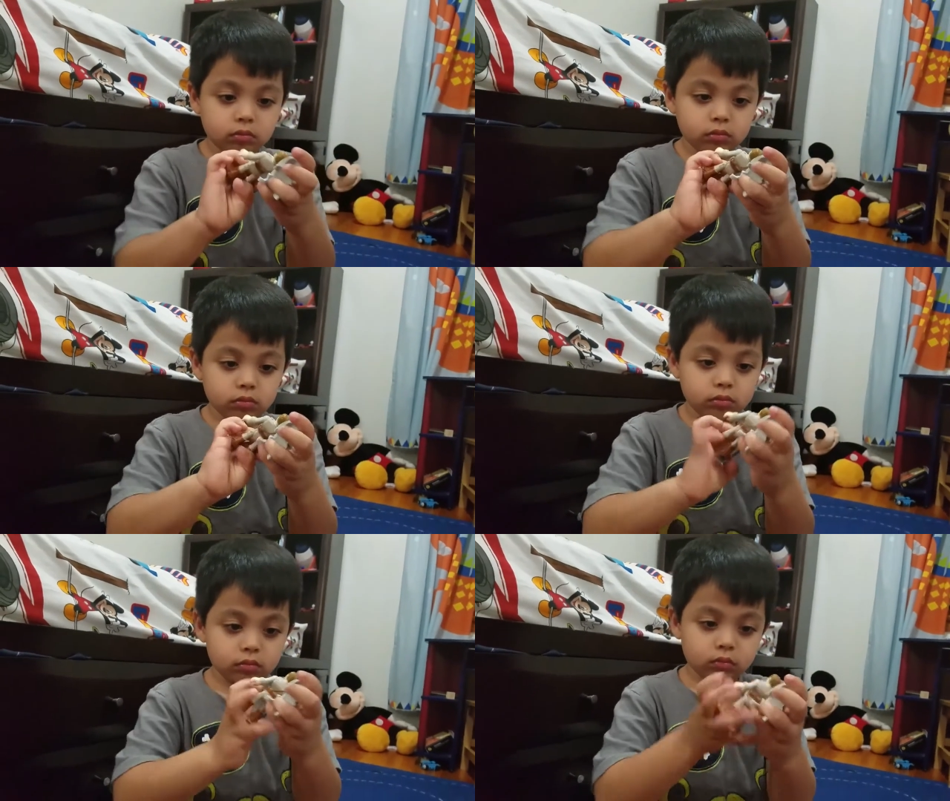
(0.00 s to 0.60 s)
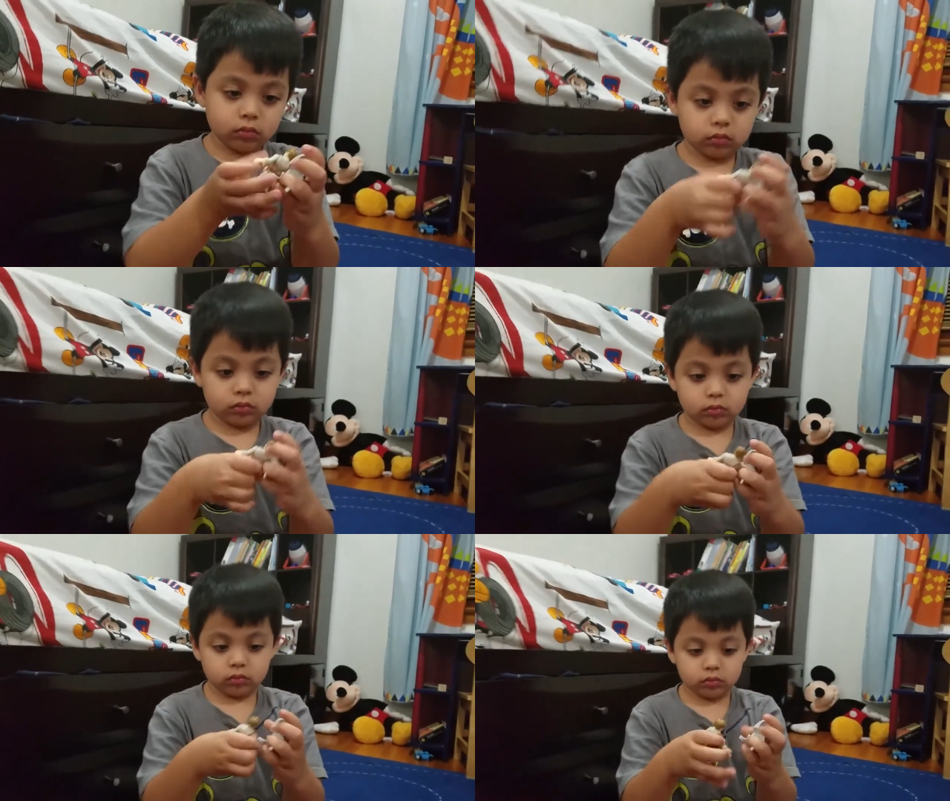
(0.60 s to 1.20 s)

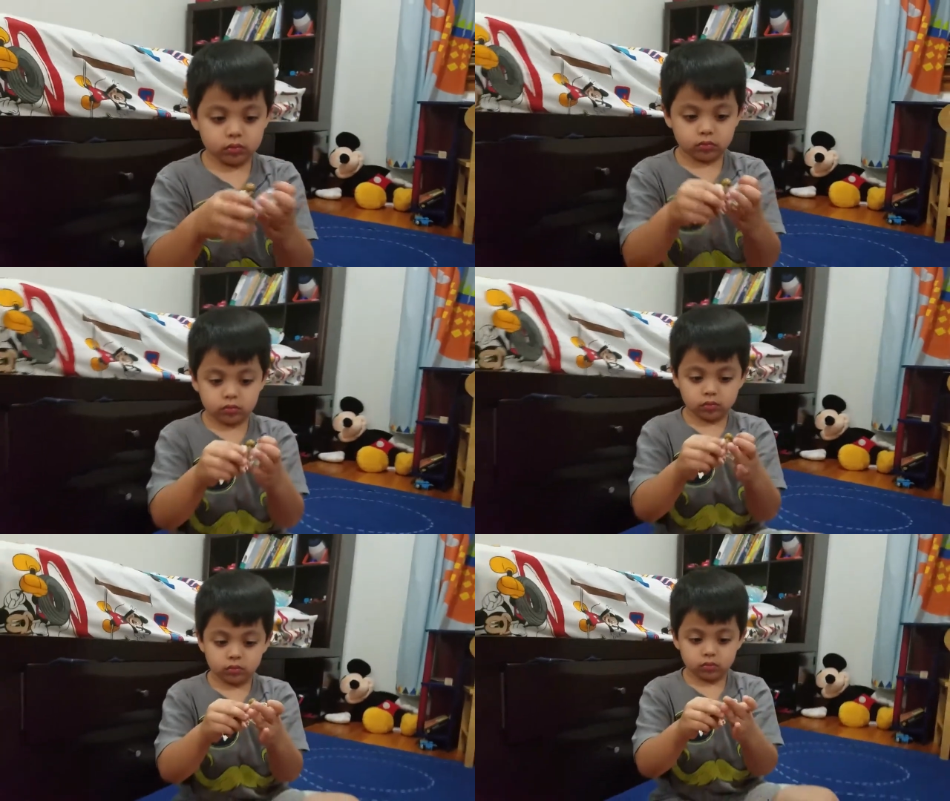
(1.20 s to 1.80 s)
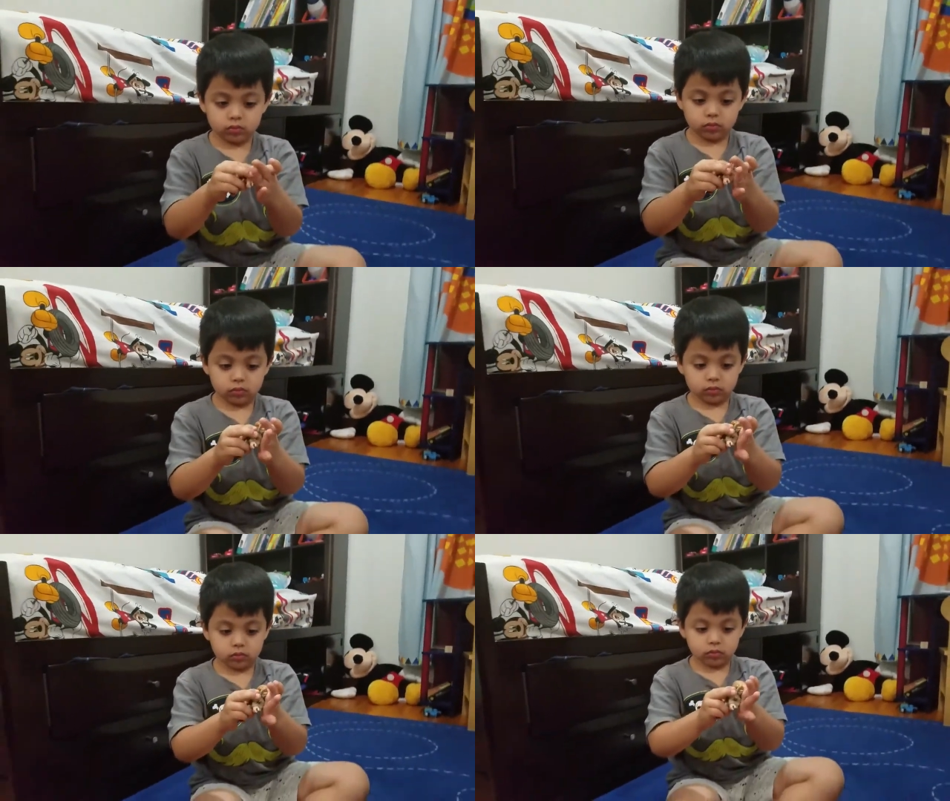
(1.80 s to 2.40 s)

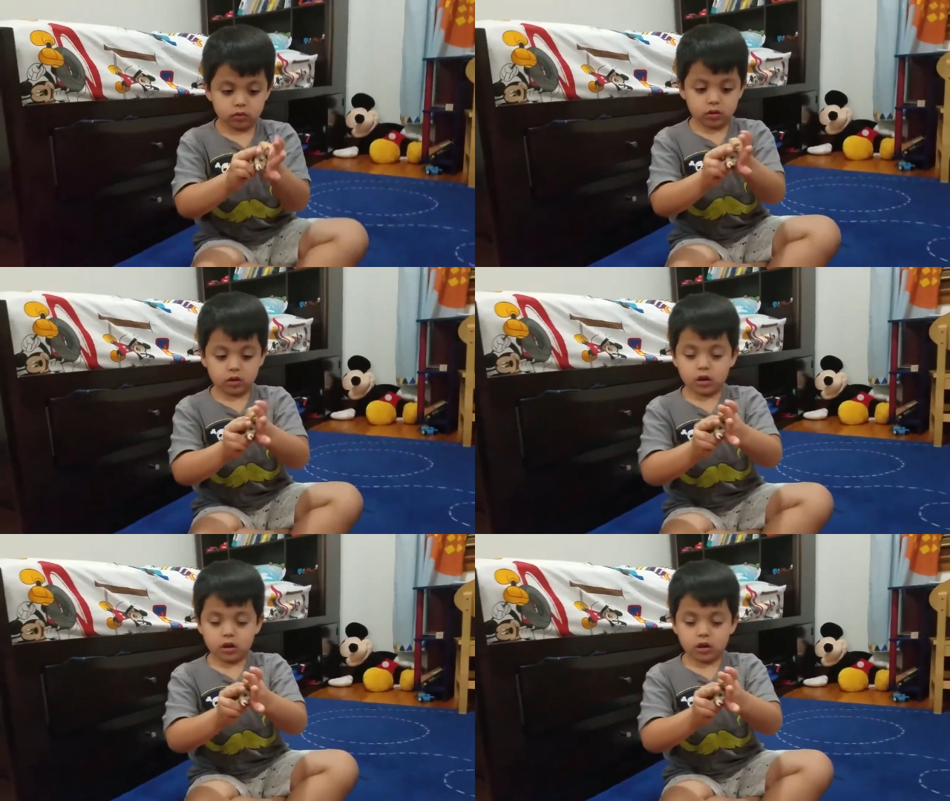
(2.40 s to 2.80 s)
(no one is talking)